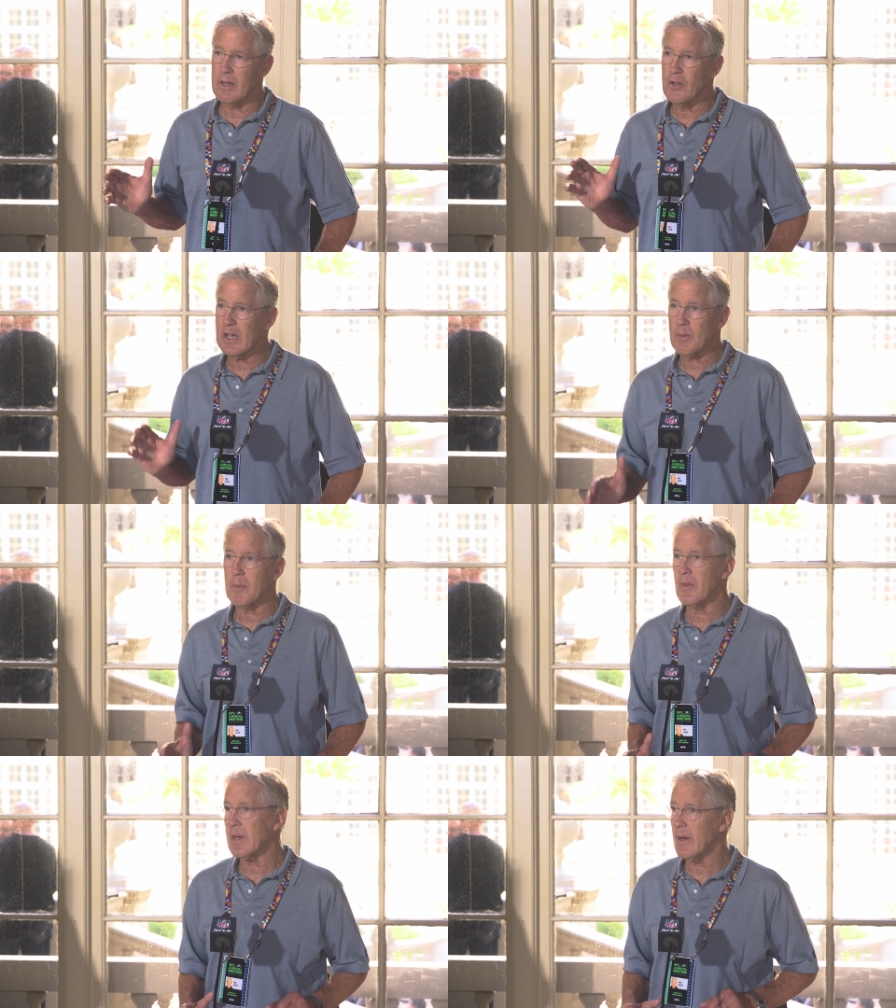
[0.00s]
You guys
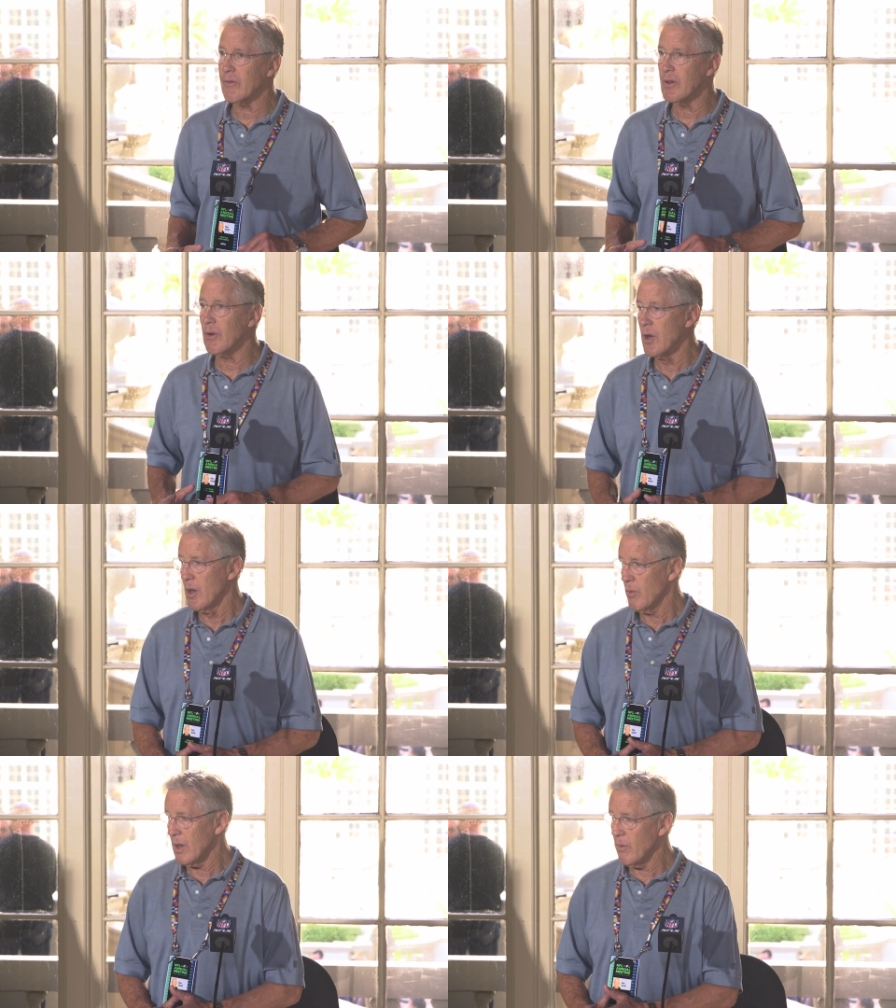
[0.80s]
probably think every year
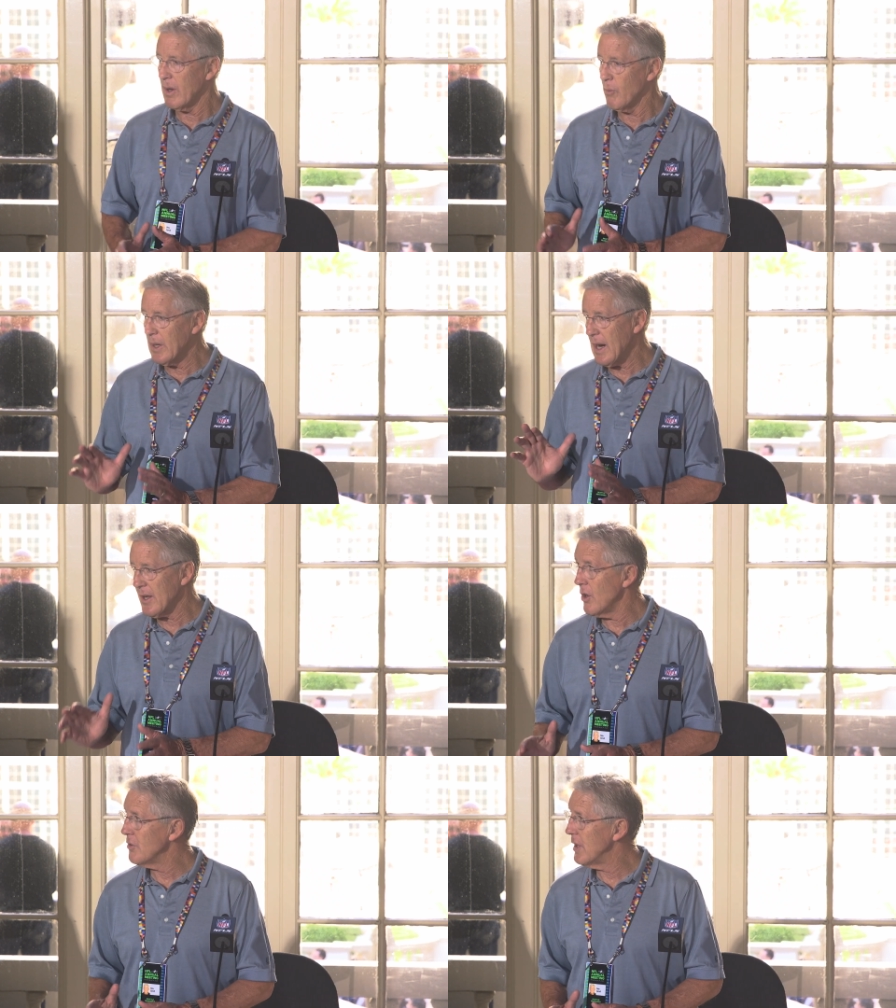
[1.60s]
we like, we got
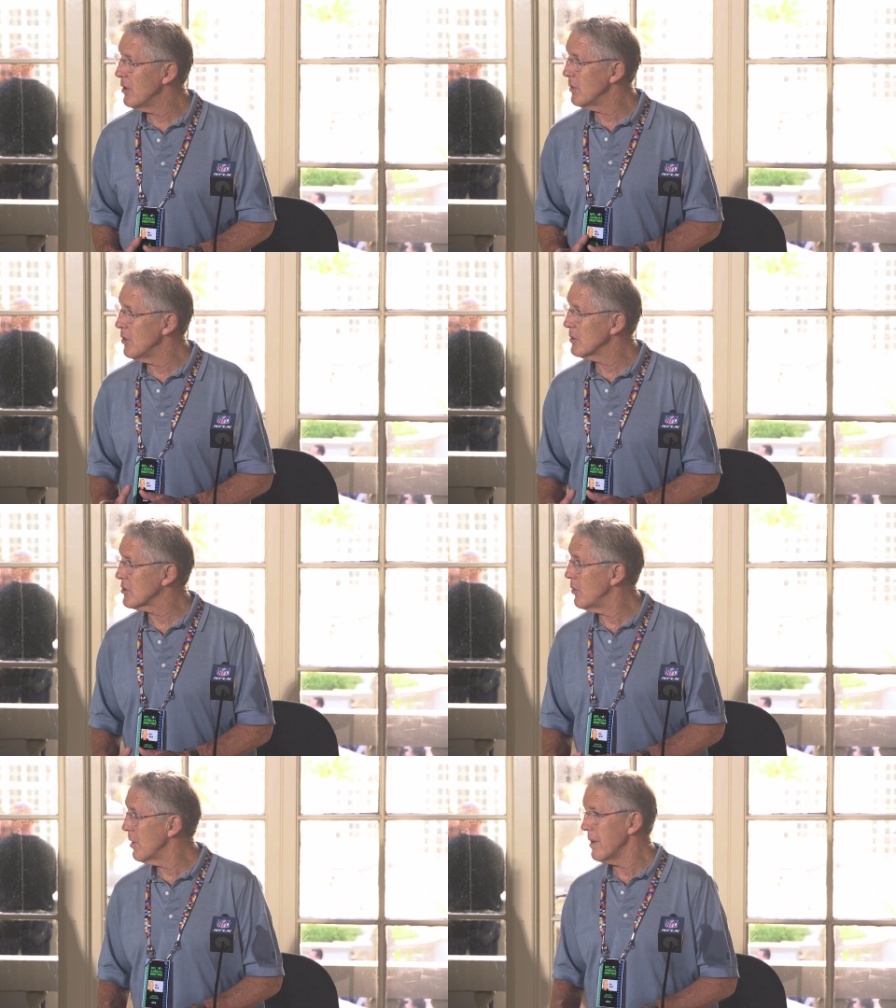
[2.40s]
it all nailed. We know what's
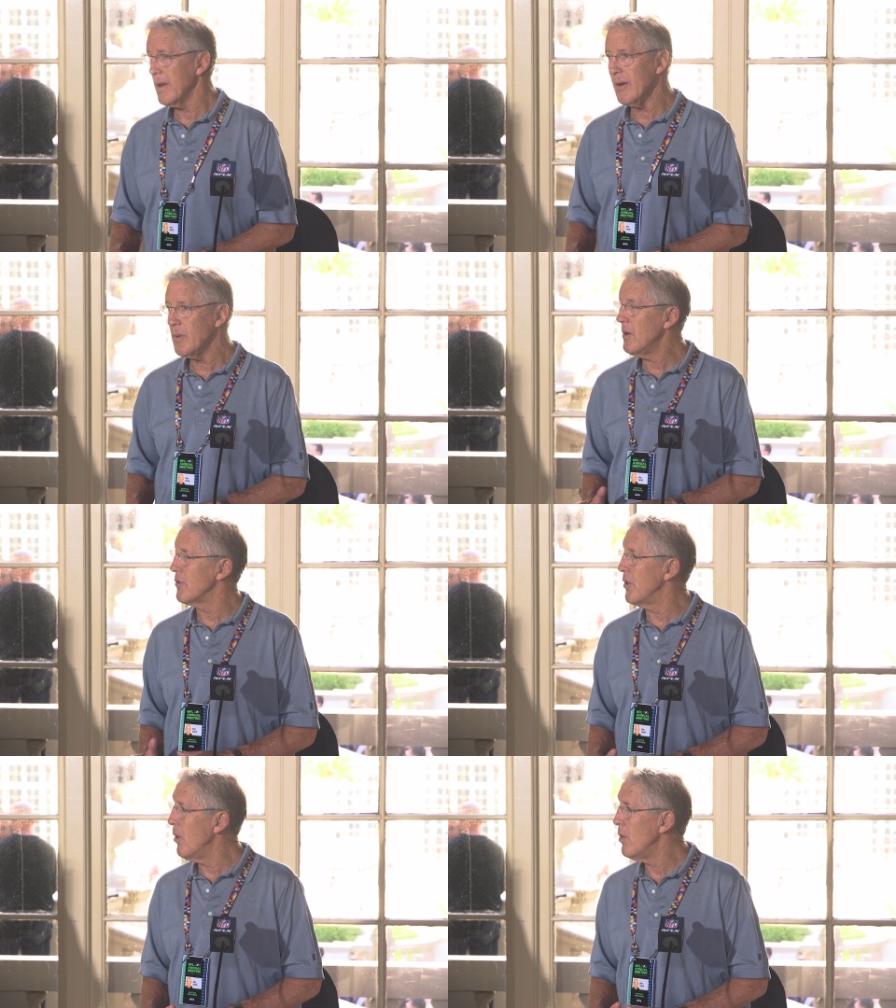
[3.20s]
going on. Hell, we
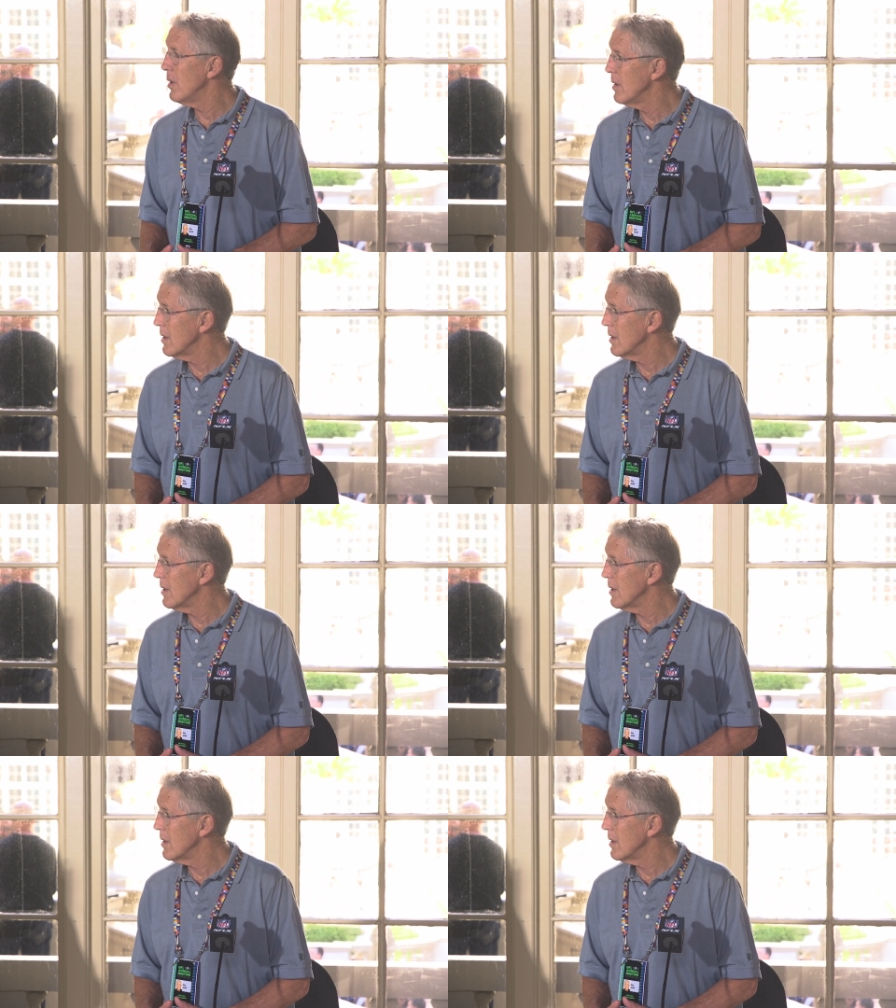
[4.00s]
don't know.